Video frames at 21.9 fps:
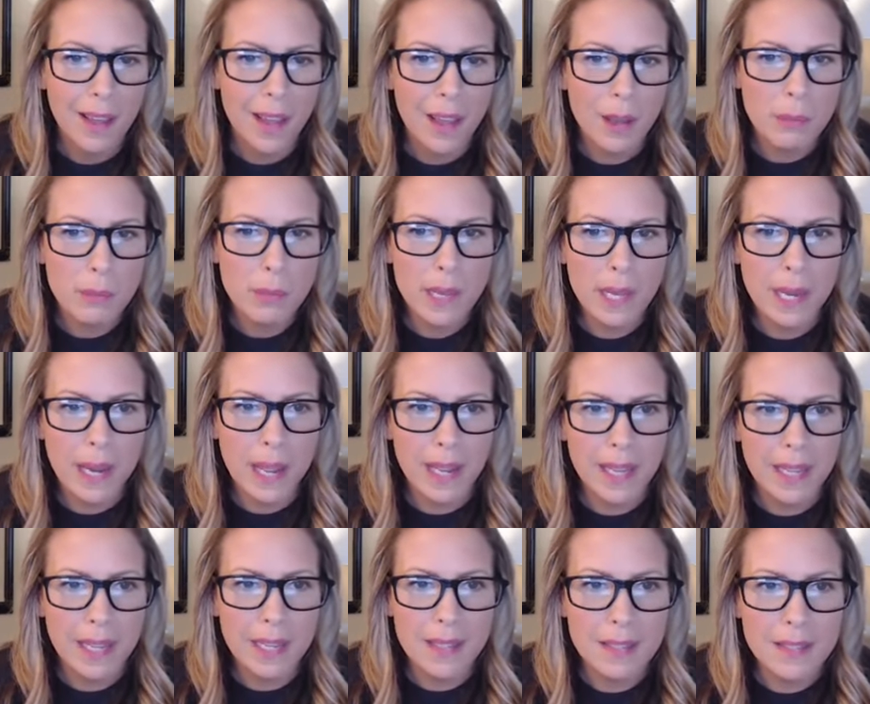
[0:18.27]
but I
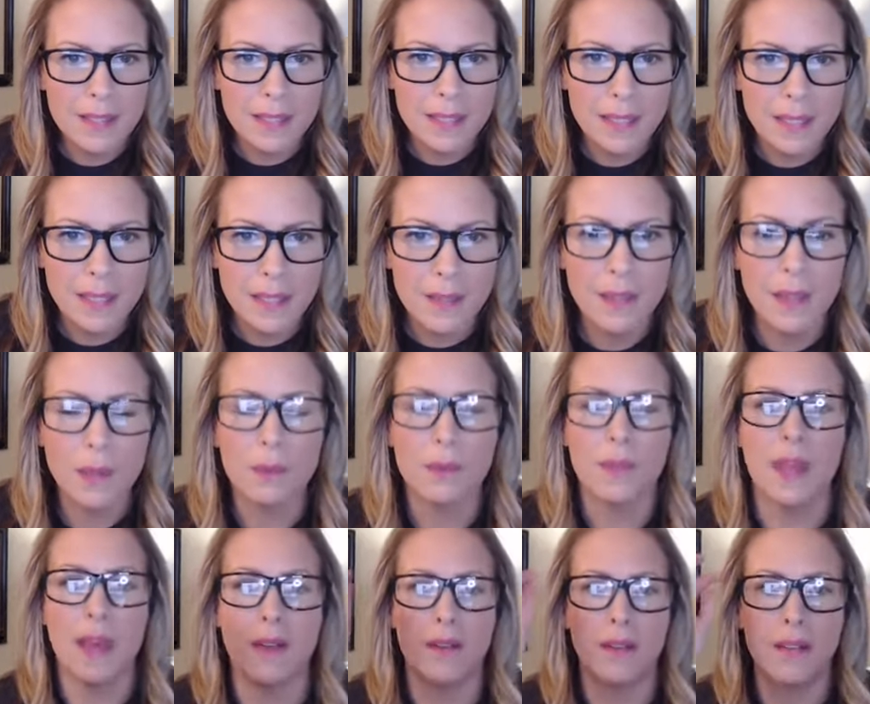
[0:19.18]
can't see anything
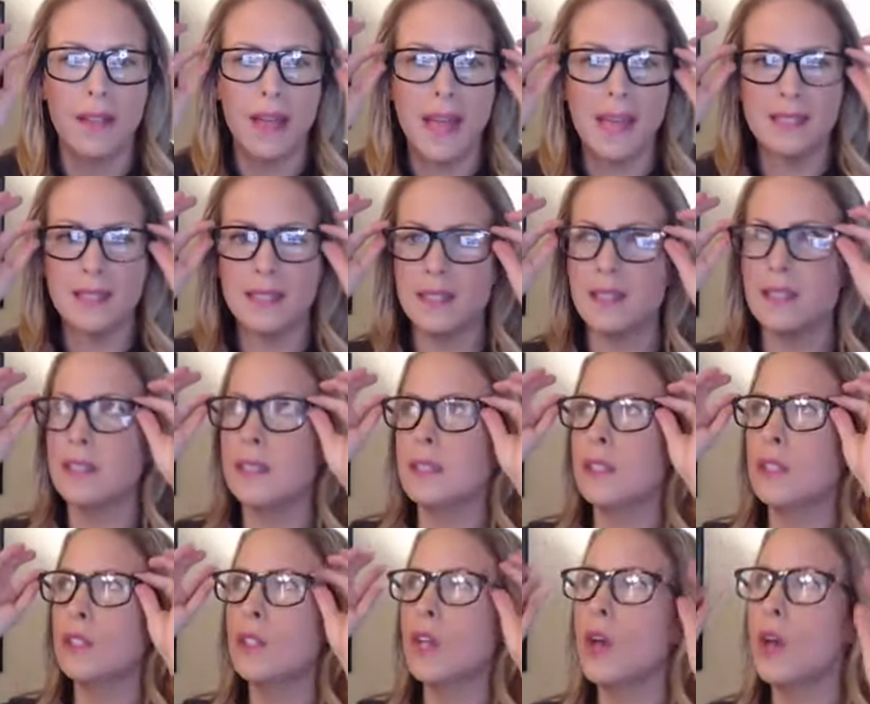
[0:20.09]
without
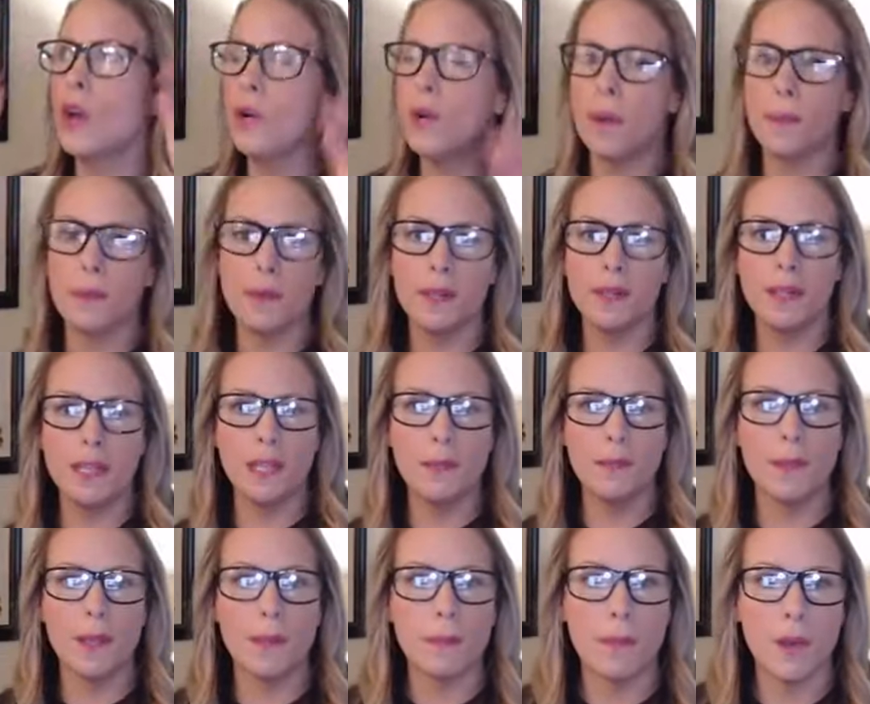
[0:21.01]
glasses, so I'm going to
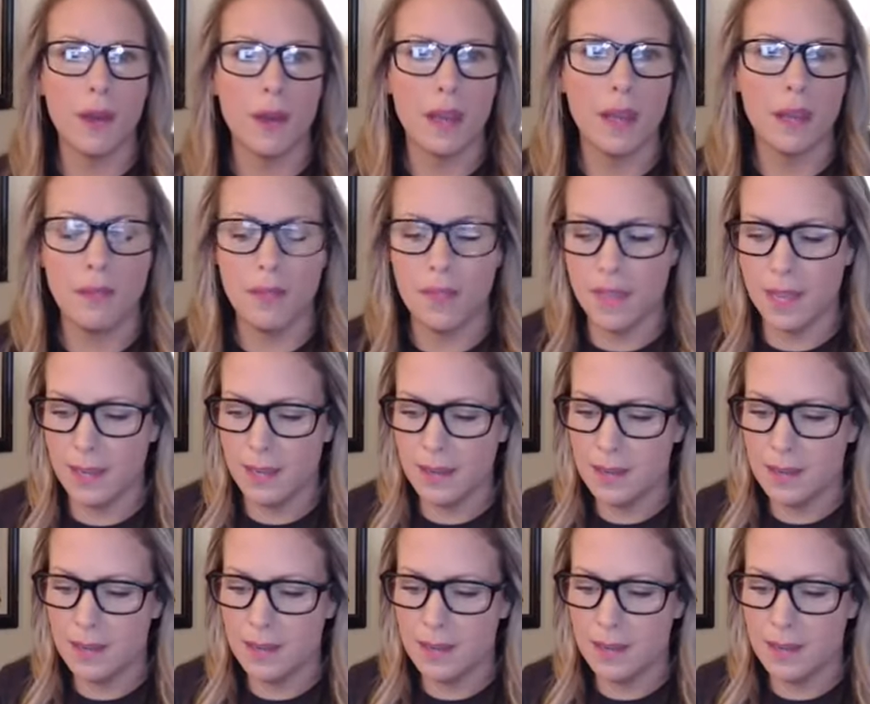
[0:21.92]
keep them on, I think.